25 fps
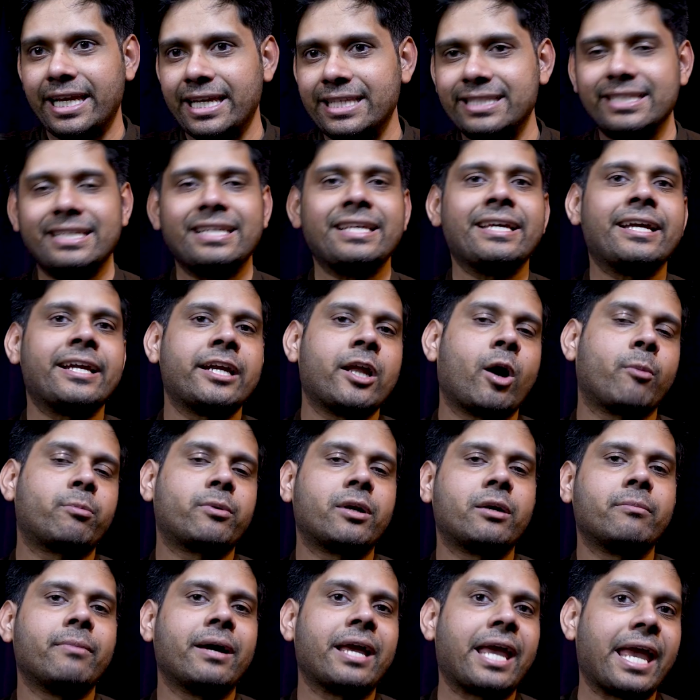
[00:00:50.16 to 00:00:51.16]
easily
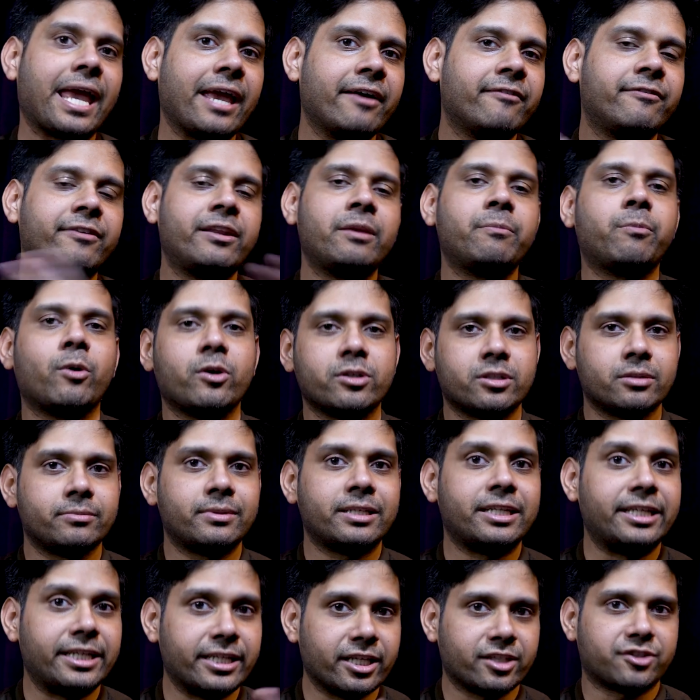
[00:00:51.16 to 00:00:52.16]
adopted by every
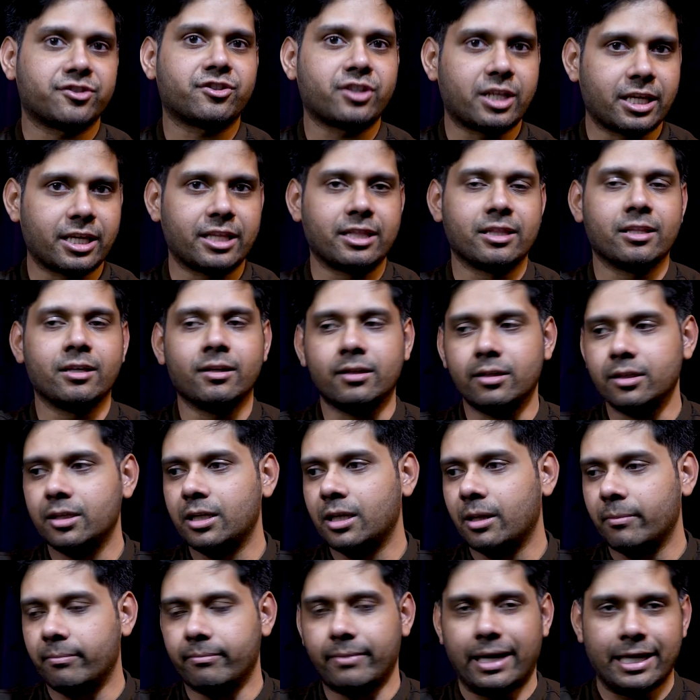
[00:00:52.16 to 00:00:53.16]
possible industry in the
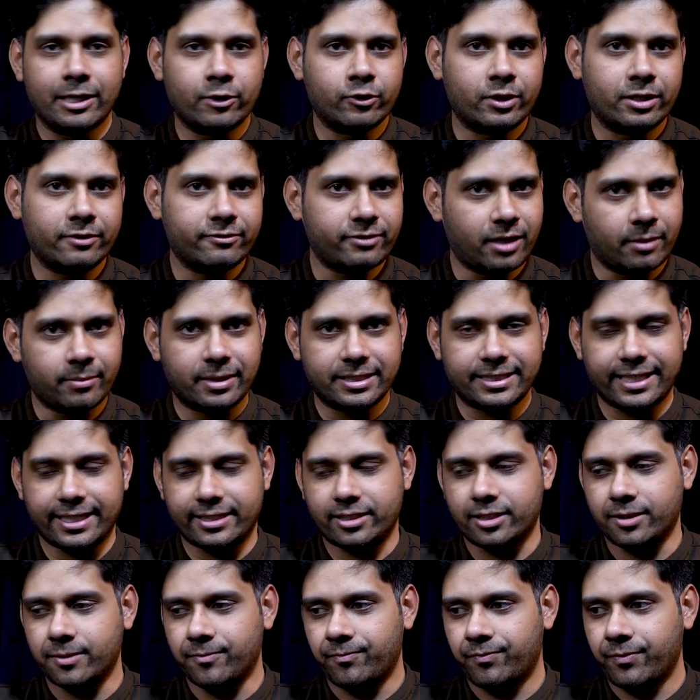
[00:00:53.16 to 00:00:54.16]
bio and pharma
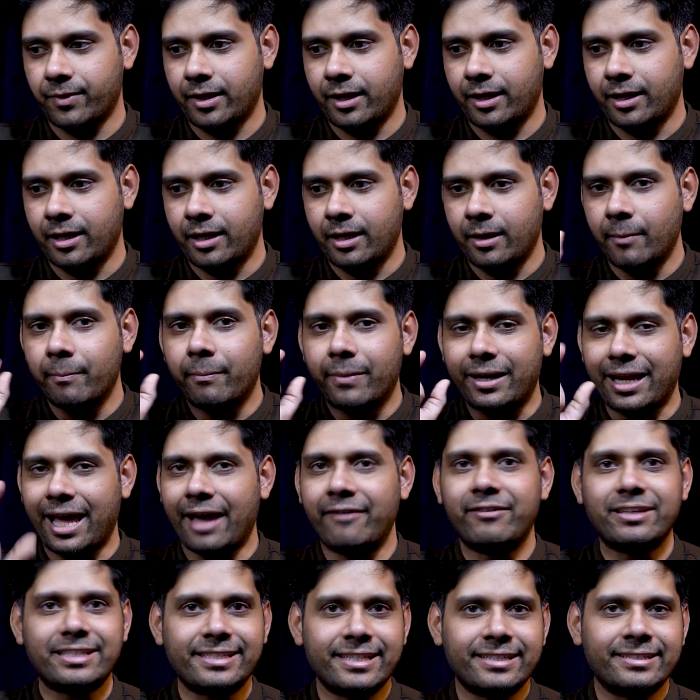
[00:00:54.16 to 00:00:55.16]
sector. But
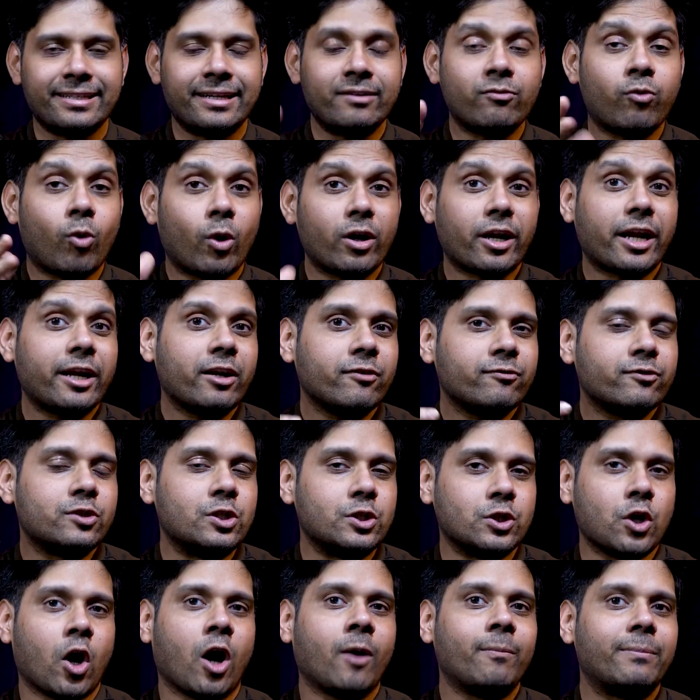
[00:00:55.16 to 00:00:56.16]
having said that, what kind of
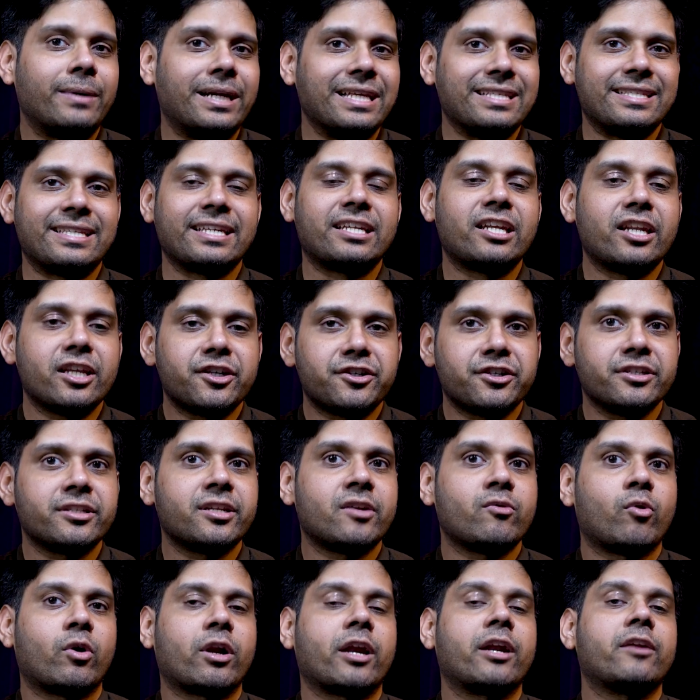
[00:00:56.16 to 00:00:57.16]
job designations
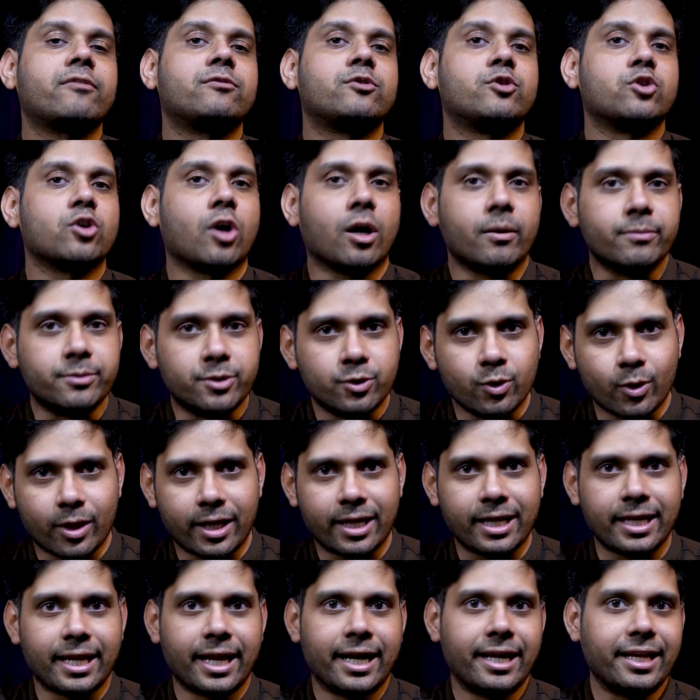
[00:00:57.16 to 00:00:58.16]
and what kind of jobs you
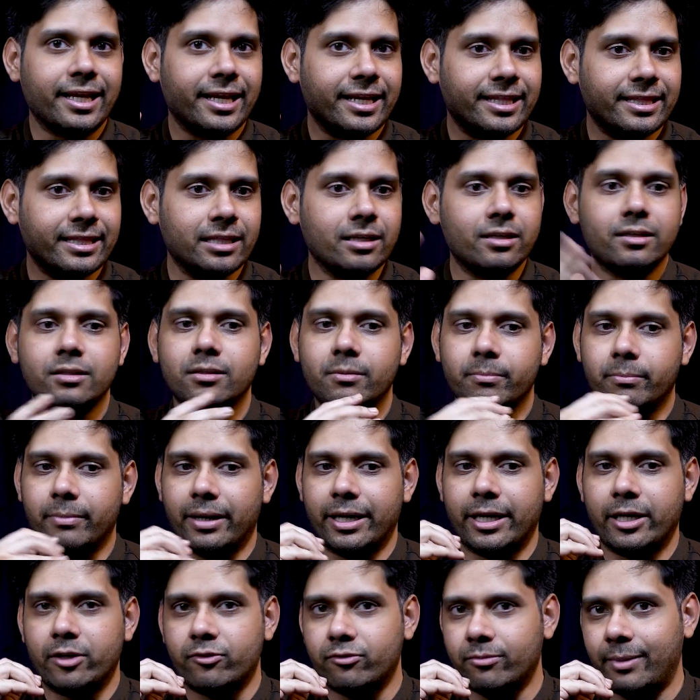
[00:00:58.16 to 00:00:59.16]
can get in the
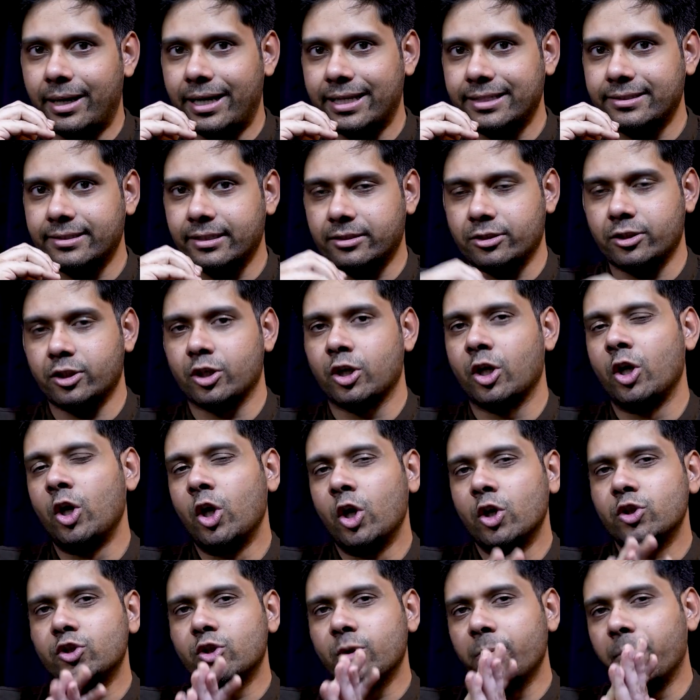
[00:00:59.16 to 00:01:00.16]
bioinformatics sector?
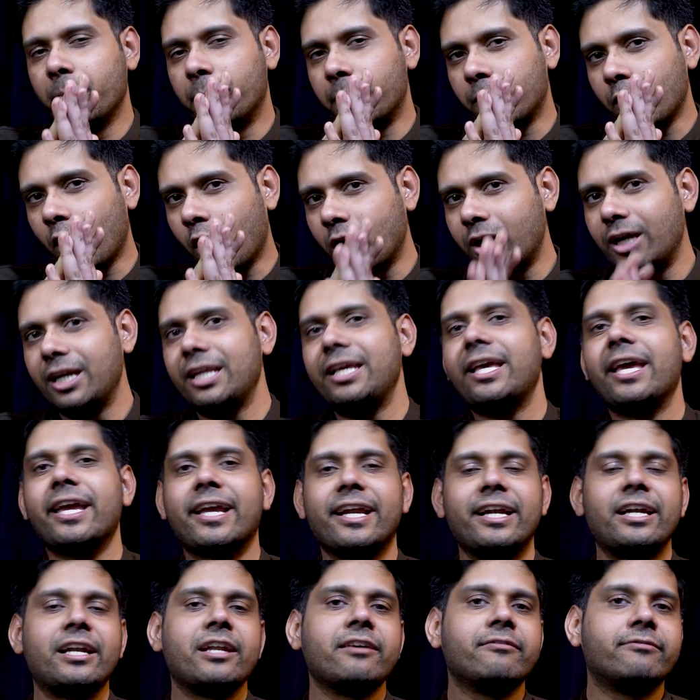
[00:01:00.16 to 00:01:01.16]
So broadly, I can